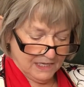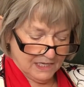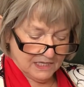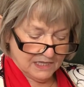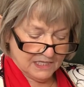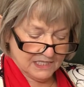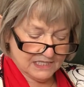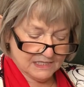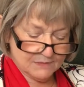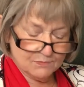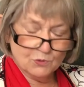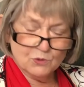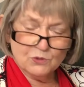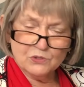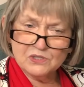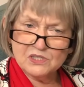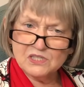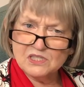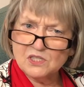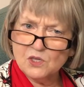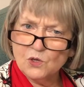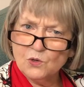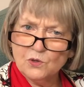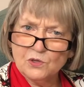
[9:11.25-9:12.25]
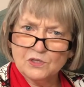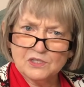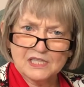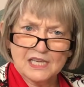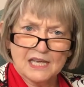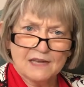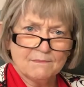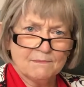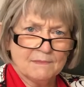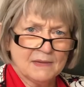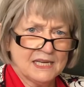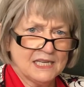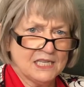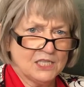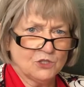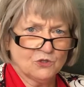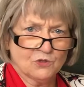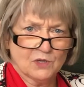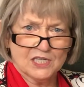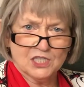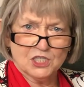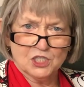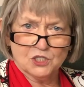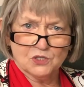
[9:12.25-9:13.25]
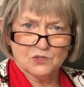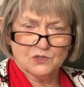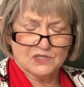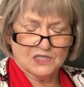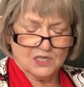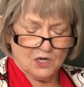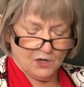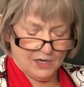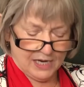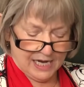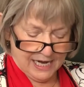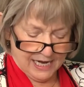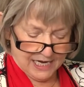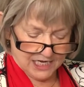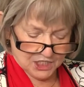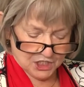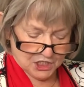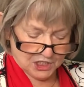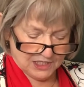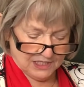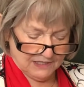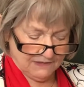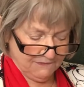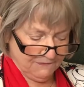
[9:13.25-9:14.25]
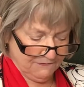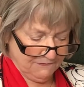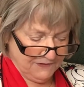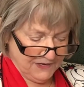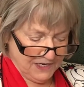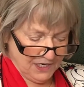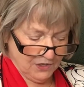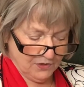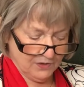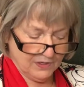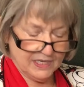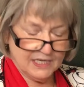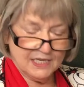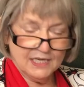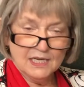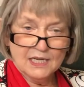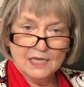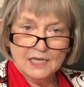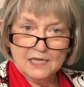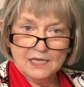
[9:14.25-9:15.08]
The smooth soles on many dress shoes are actually very